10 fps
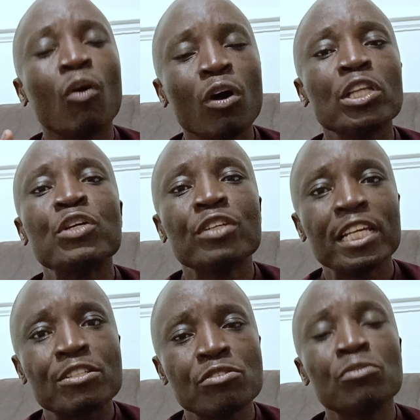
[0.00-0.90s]
all you
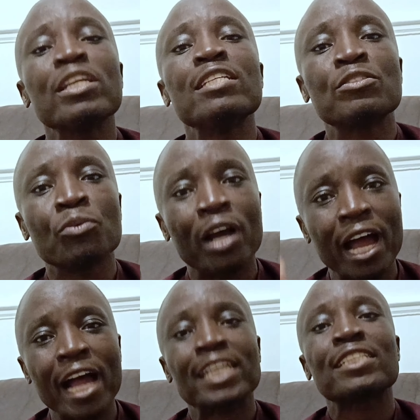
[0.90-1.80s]
need to do is to
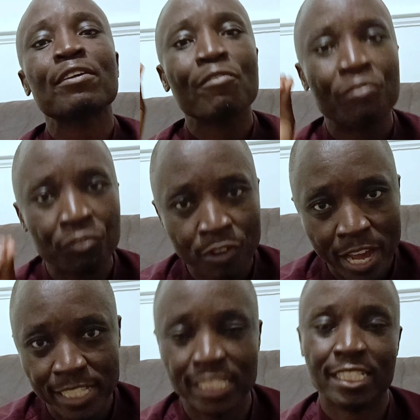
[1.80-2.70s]
act
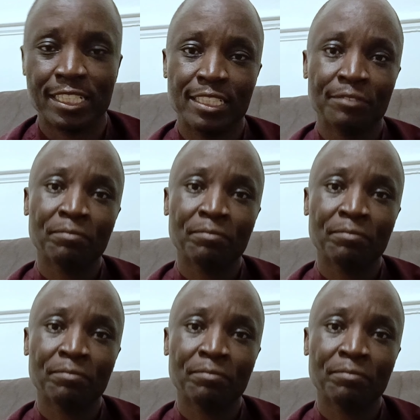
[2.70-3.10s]
fast.